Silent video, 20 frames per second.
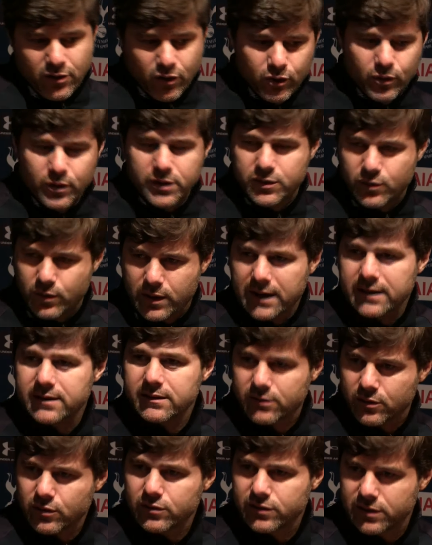always you
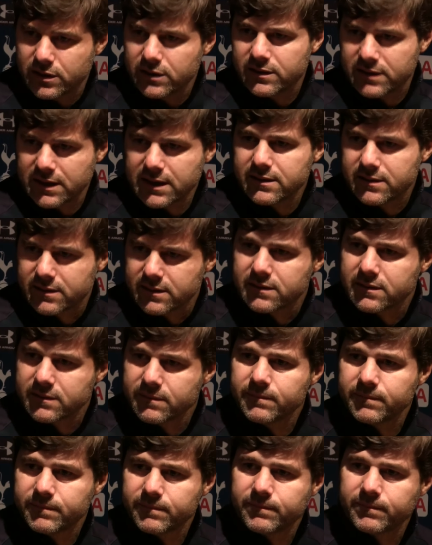can concede
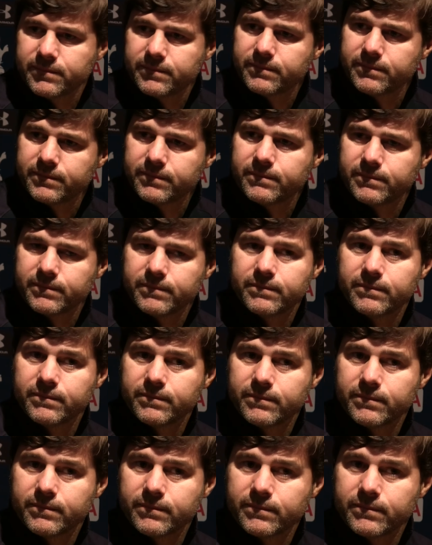chances. Eriksen mm-hmm.